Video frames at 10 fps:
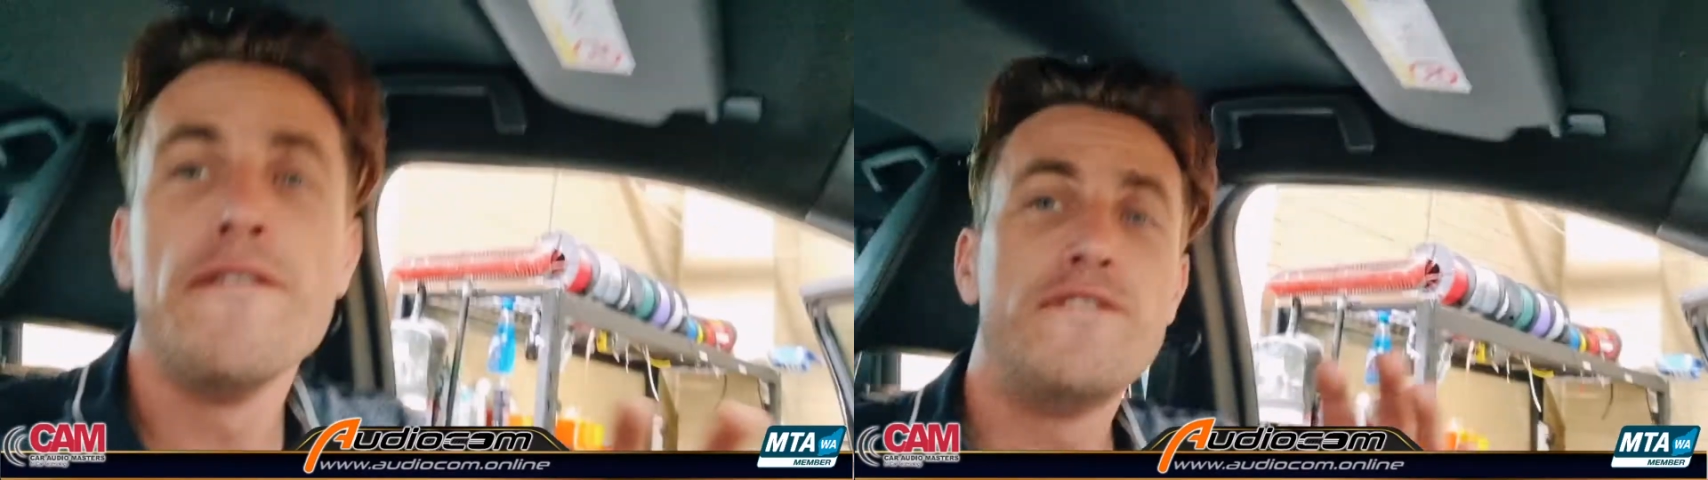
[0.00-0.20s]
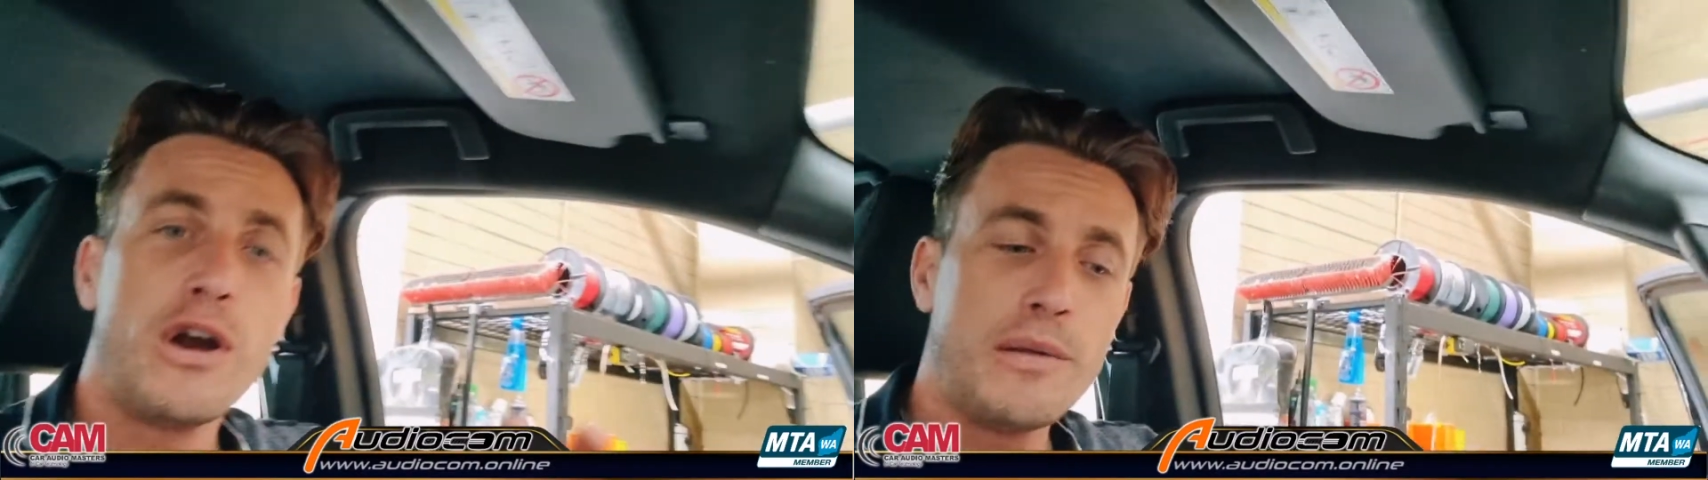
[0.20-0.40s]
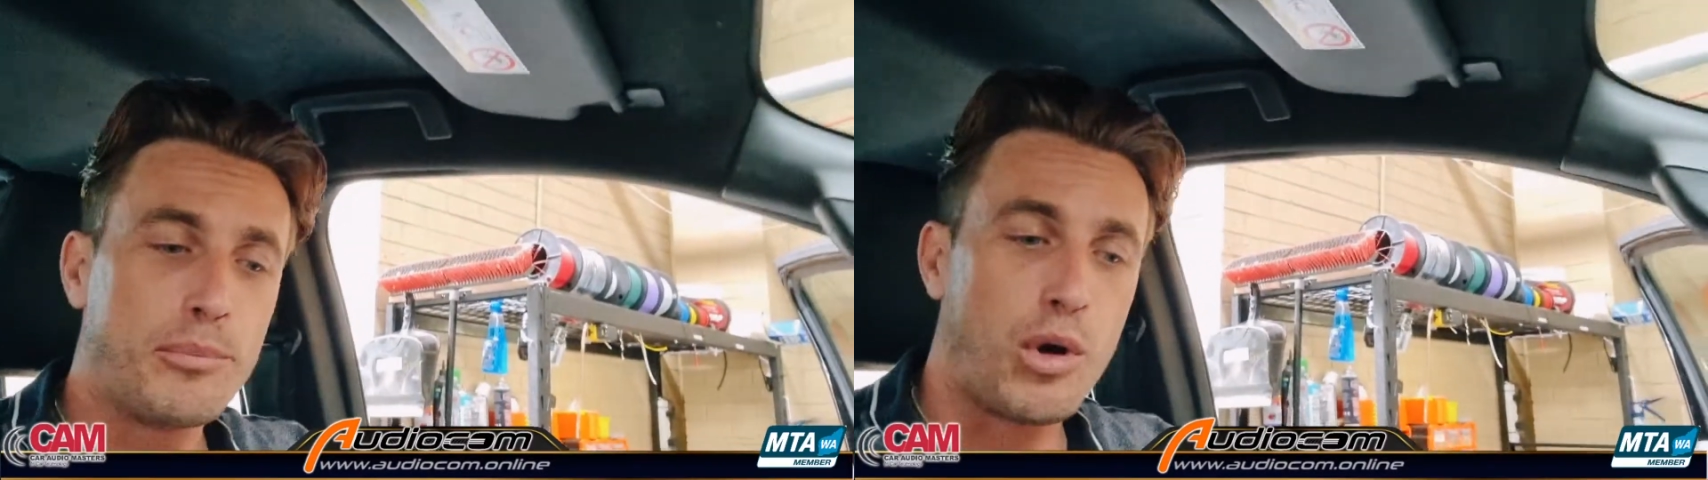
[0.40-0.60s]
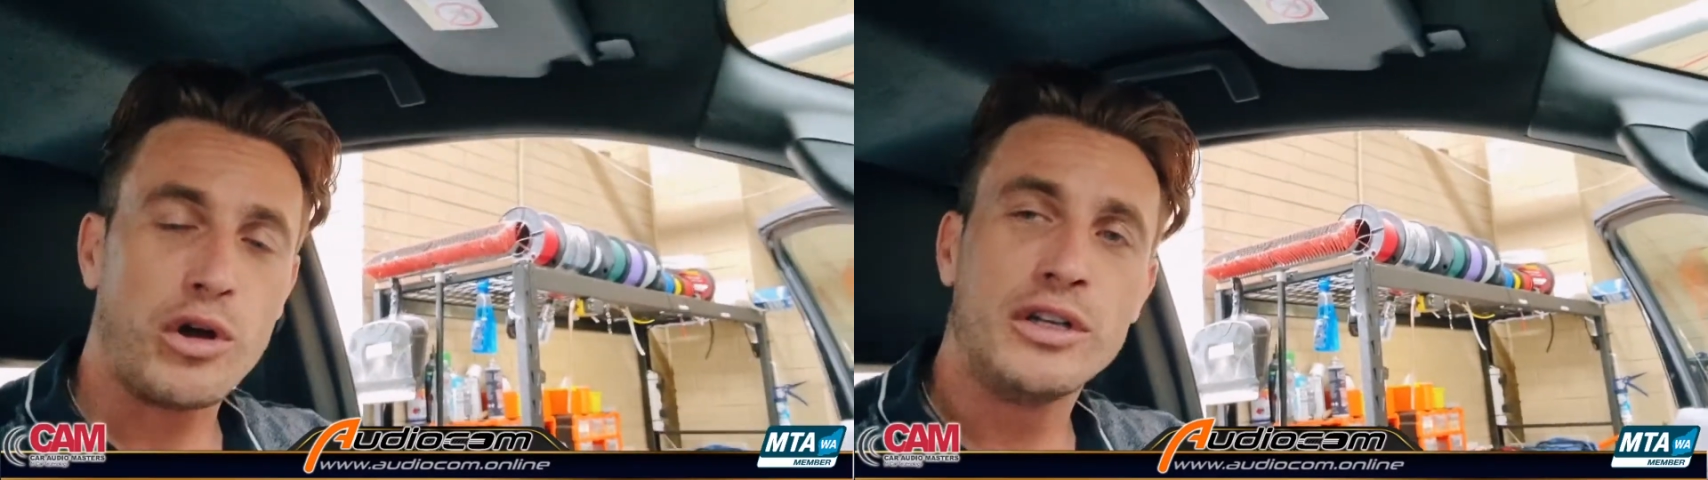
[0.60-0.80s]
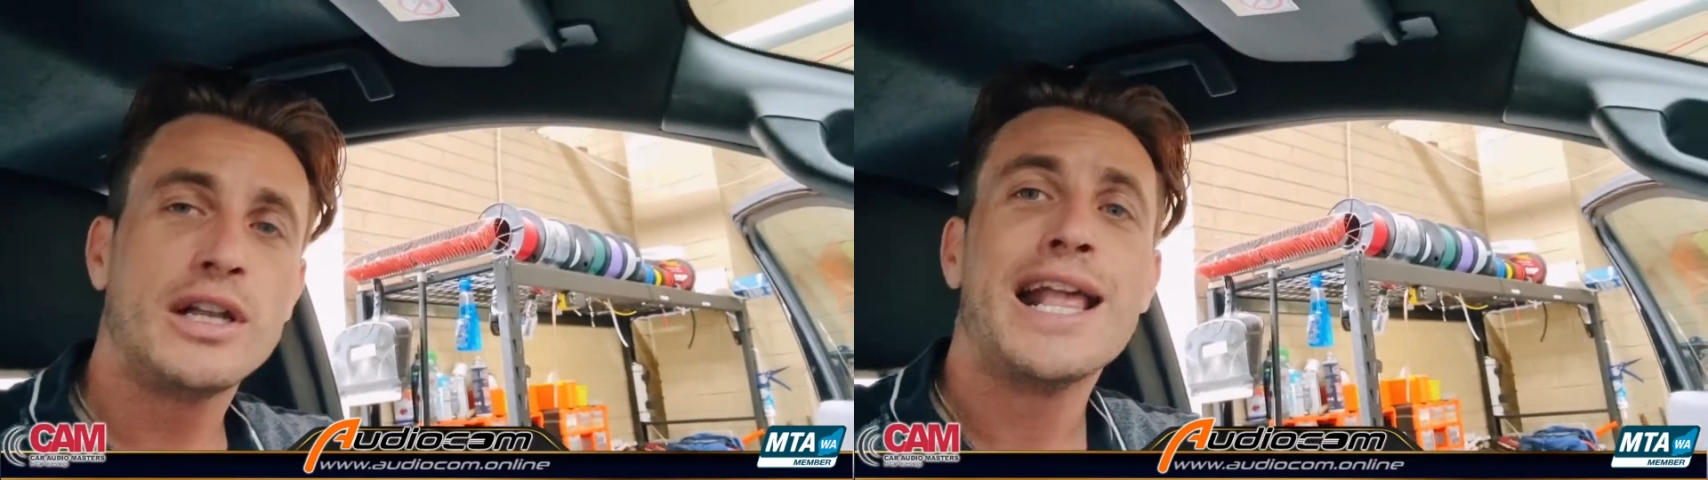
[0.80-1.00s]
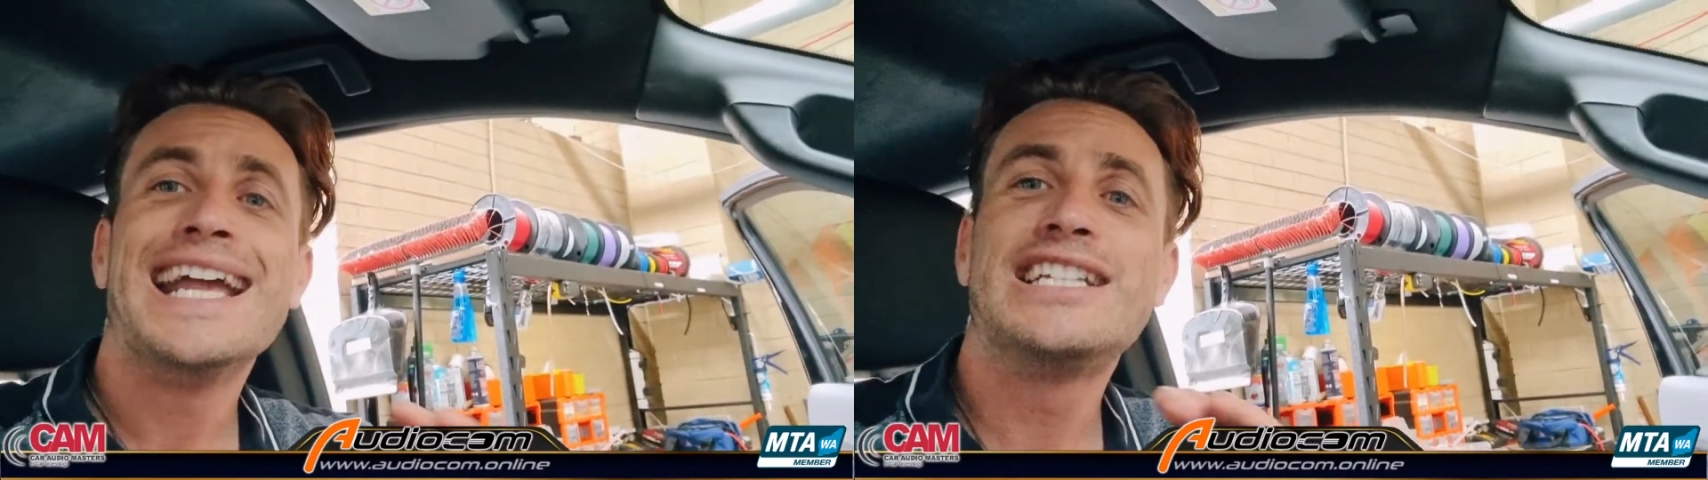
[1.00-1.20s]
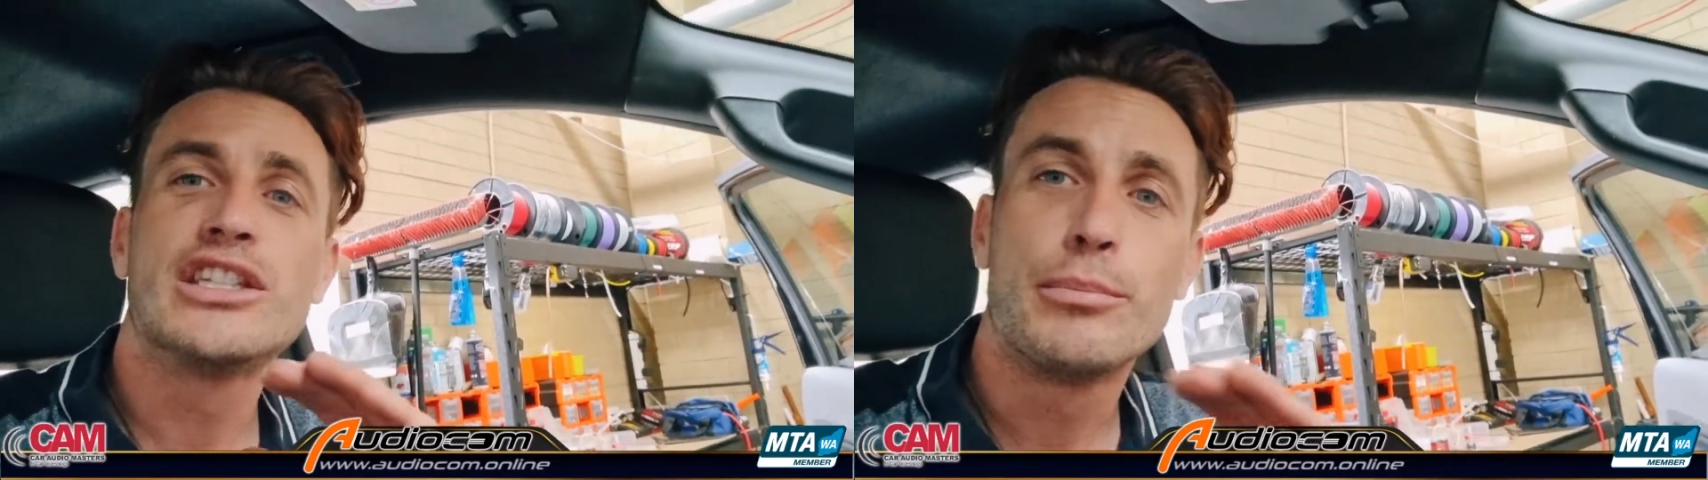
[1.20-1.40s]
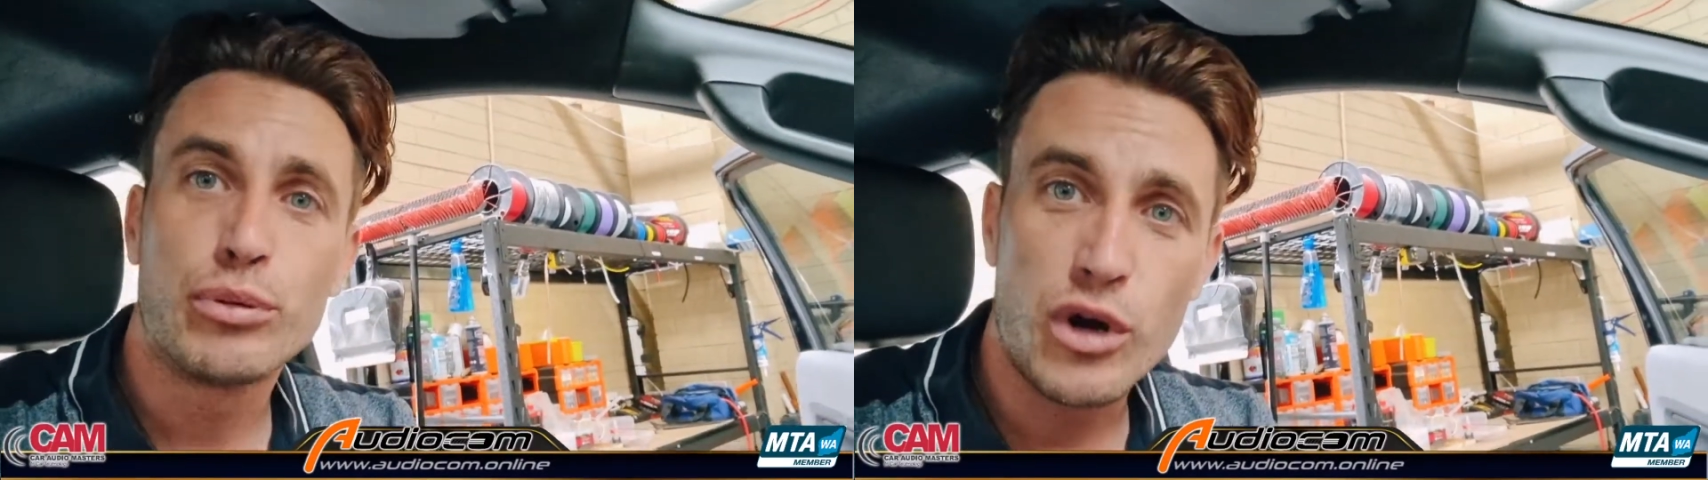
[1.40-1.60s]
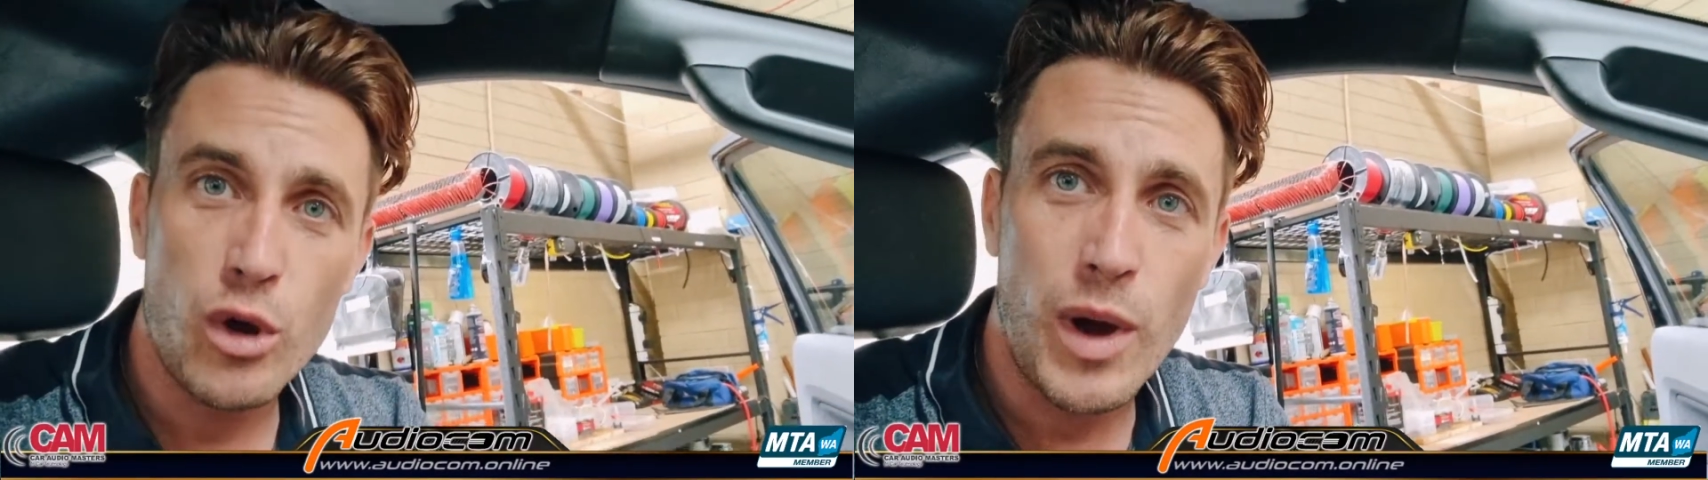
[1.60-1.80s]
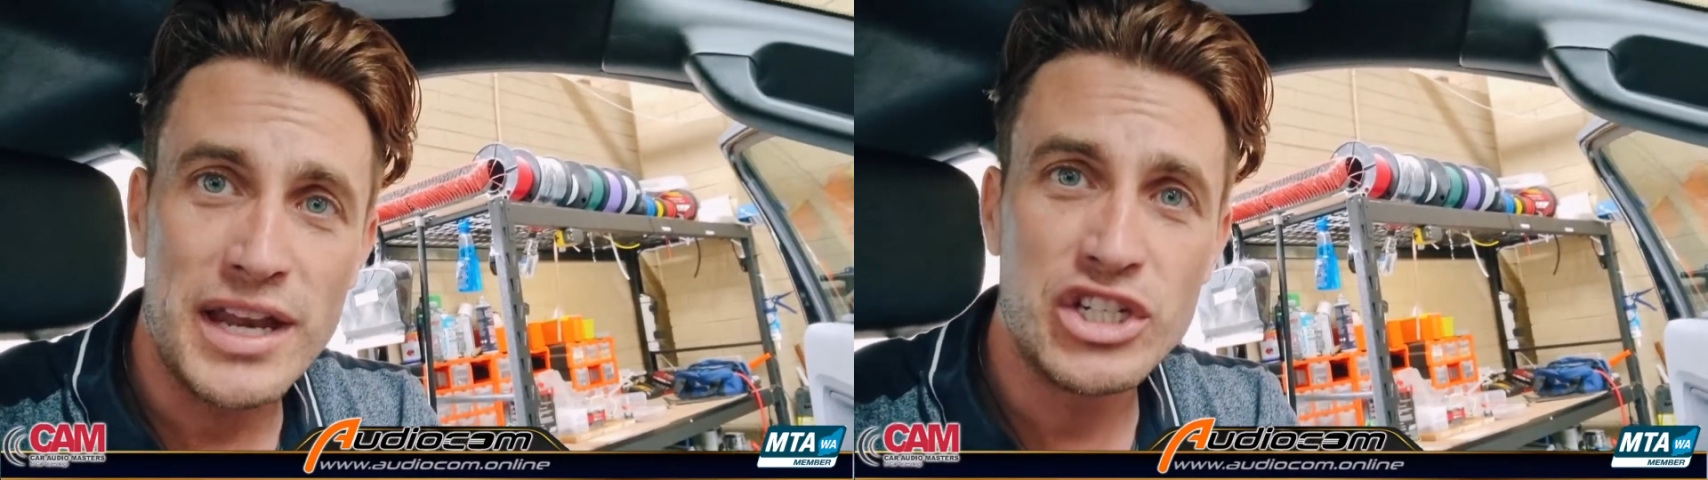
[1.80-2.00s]
Very important. It's the pro
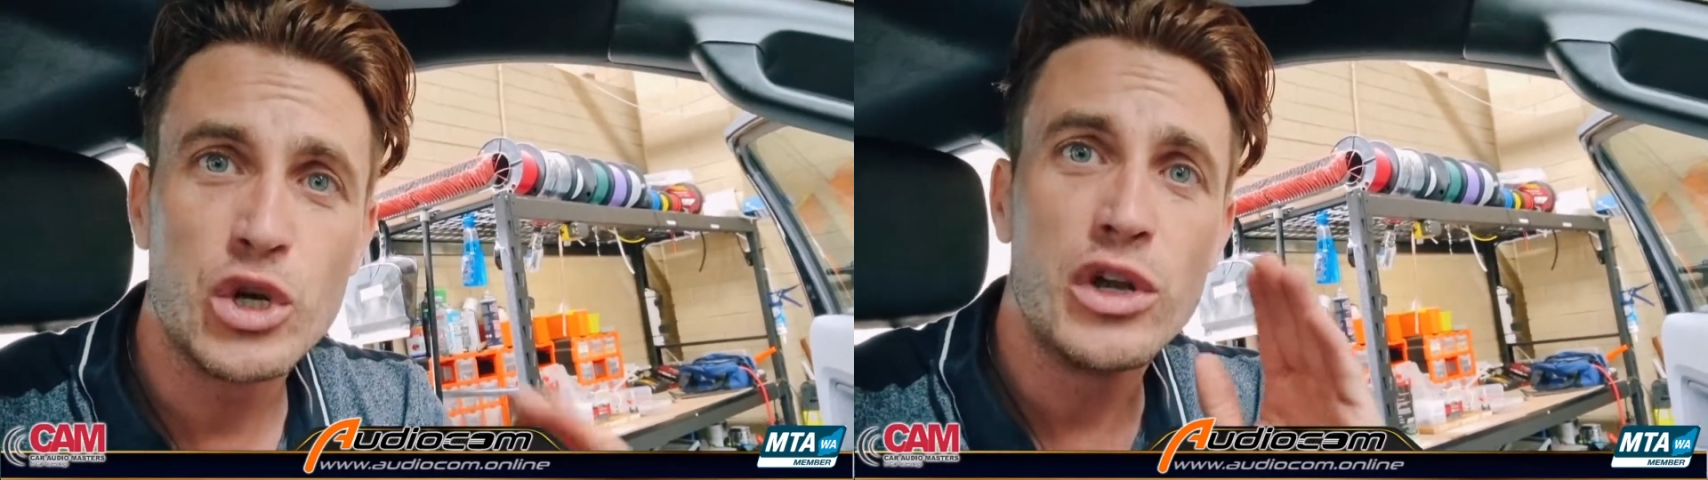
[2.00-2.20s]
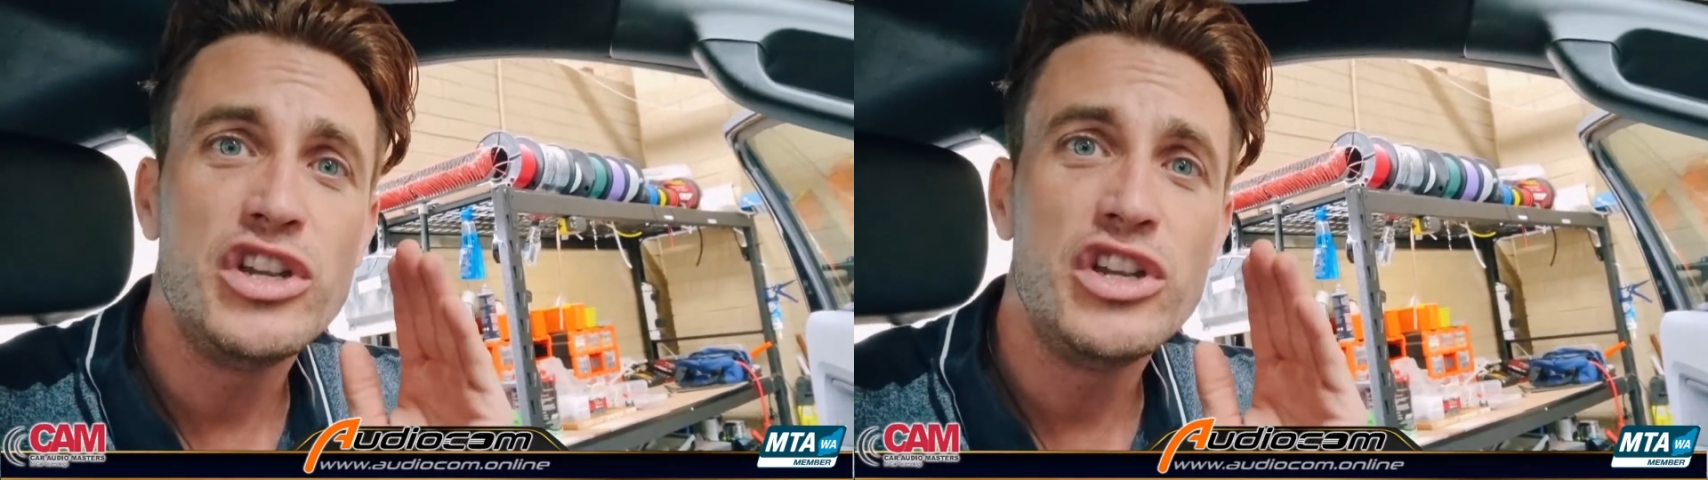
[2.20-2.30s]
way to do it.